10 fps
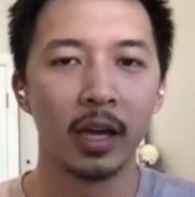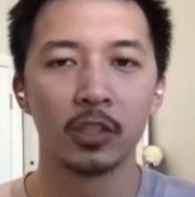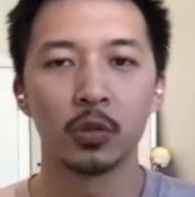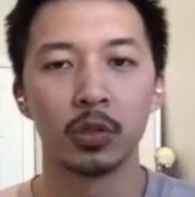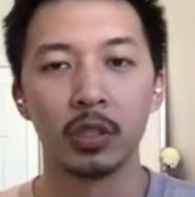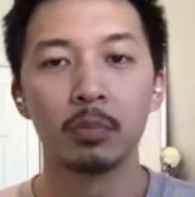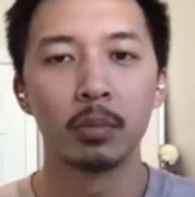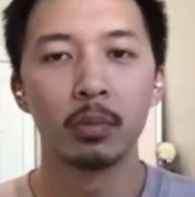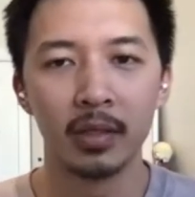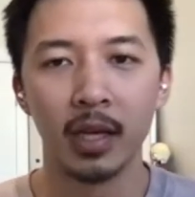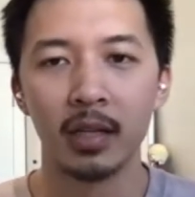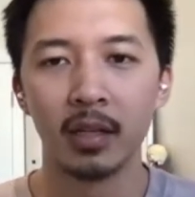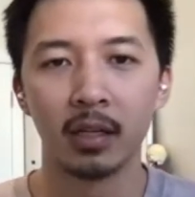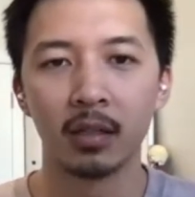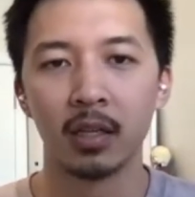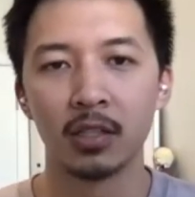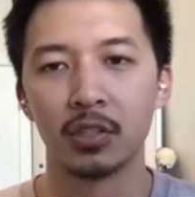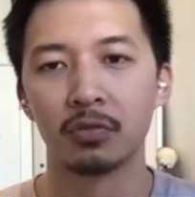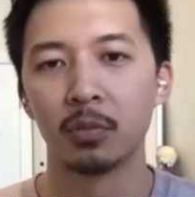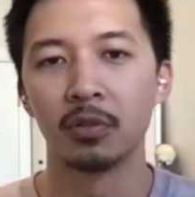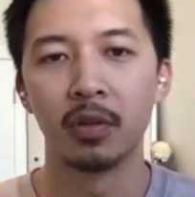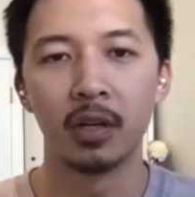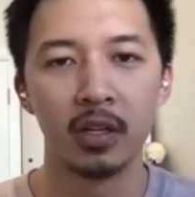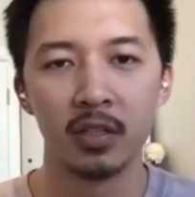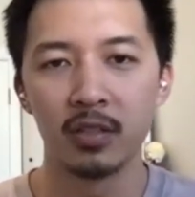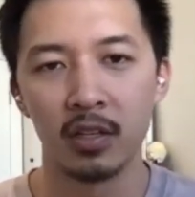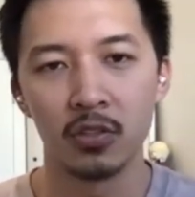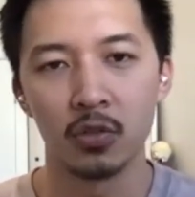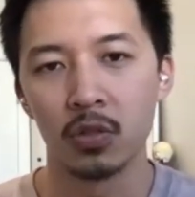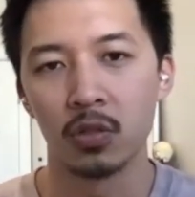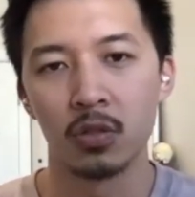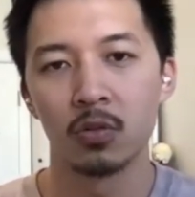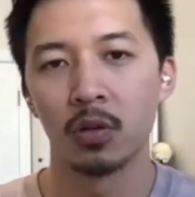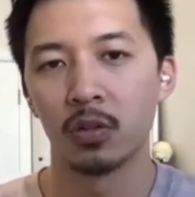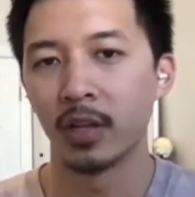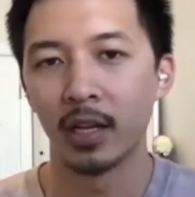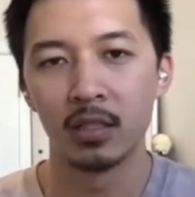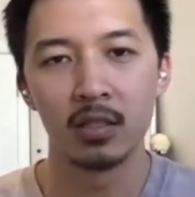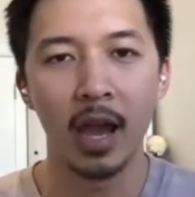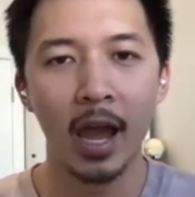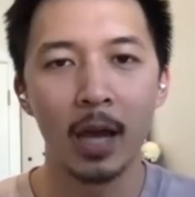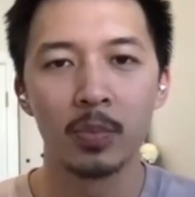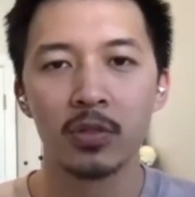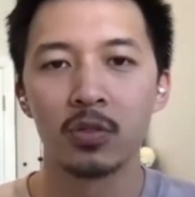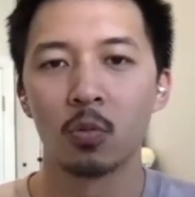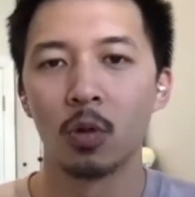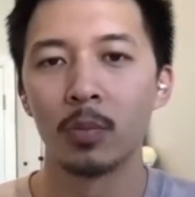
actually implement that data collection from the various data sources, whether that's apps,